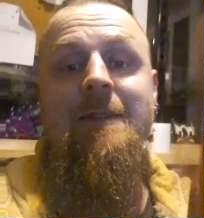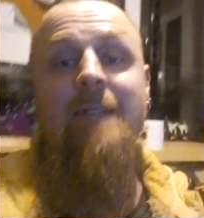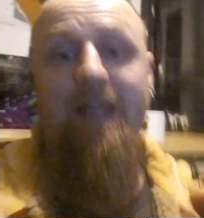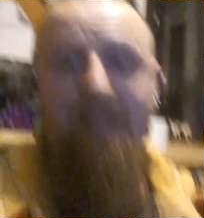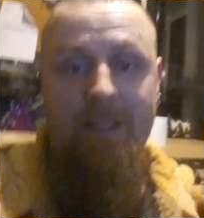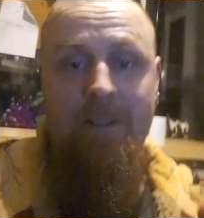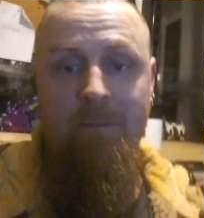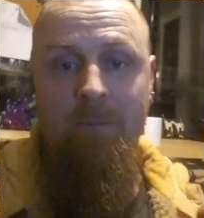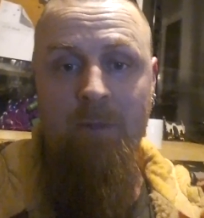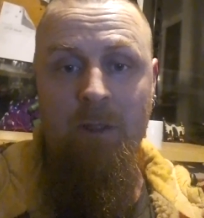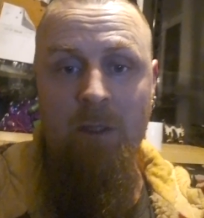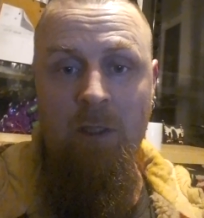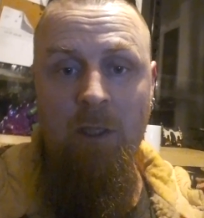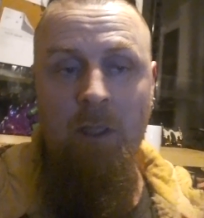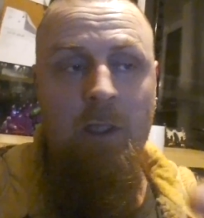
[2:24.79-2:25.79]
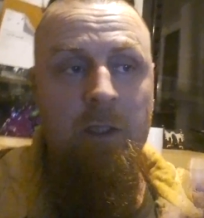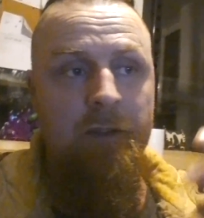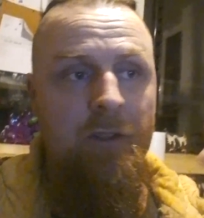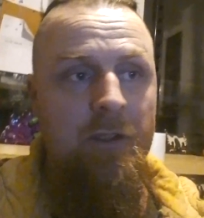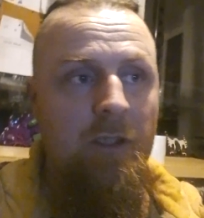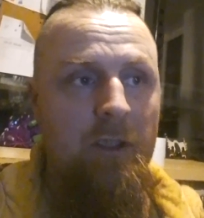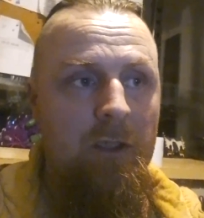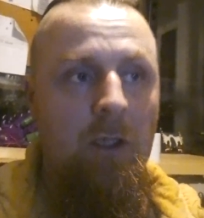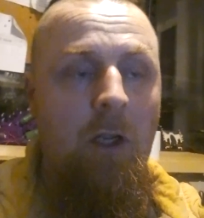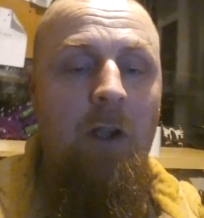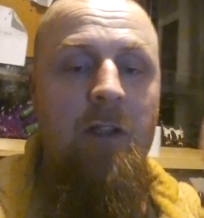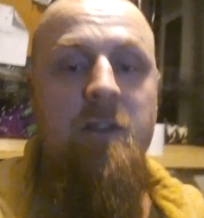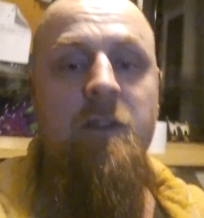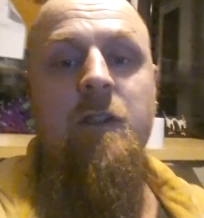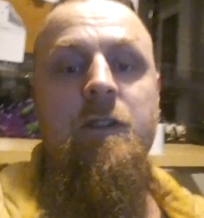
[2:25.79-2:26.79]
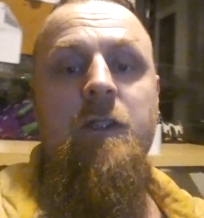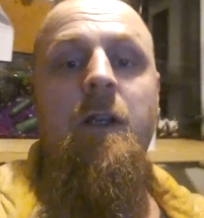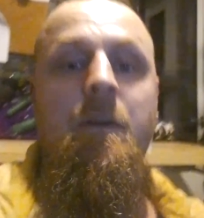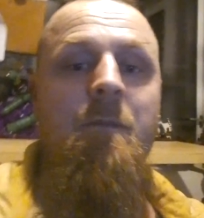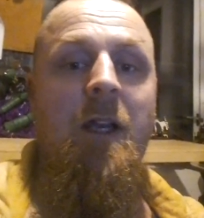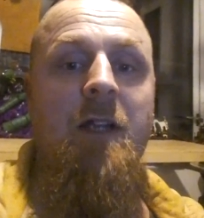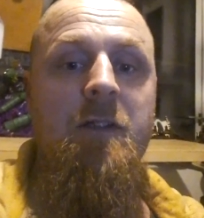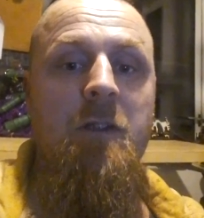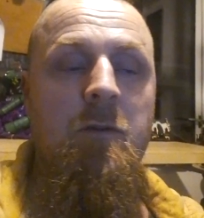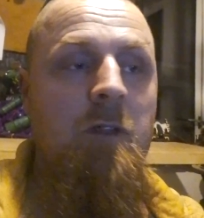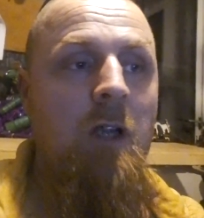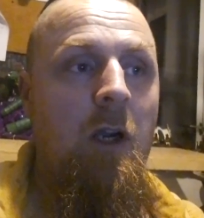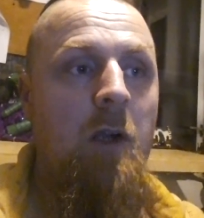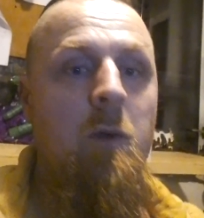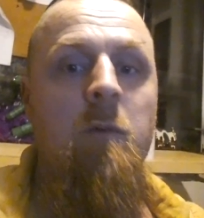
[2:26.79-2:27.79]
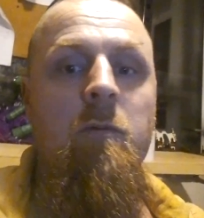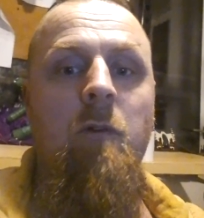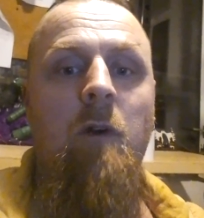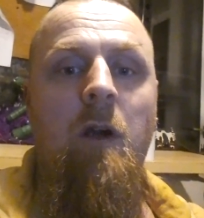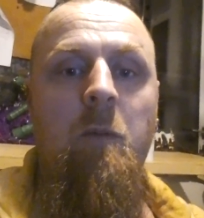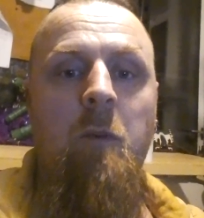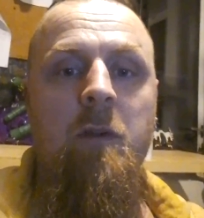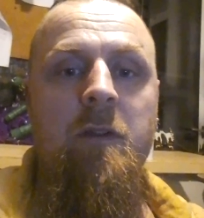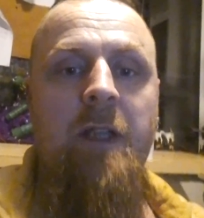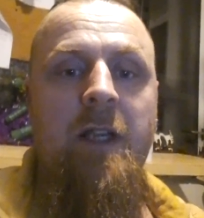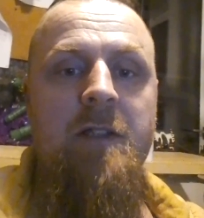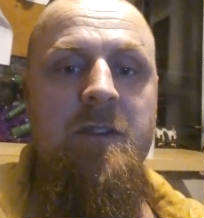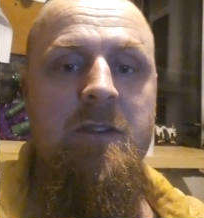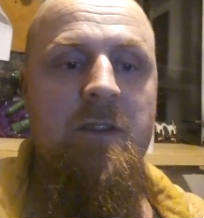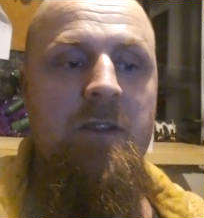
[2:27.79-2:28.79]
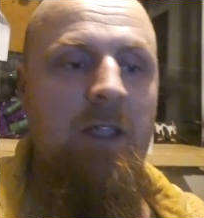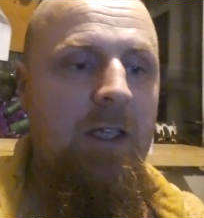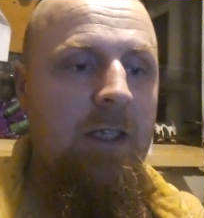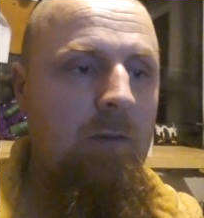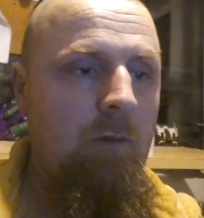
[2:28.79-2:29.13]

day. So you're going to go into the gym and you know, right, what day is it today?